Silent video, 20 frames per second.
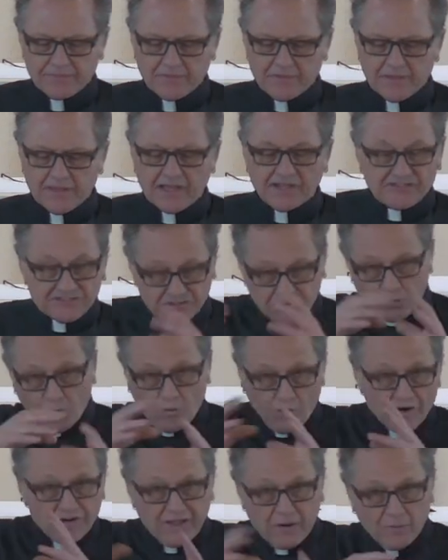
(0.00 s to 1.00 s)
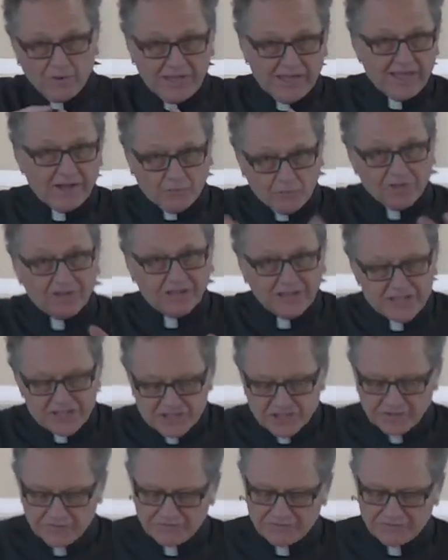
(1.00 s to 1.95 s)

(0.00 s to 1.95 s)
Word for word: it's the word that we get religion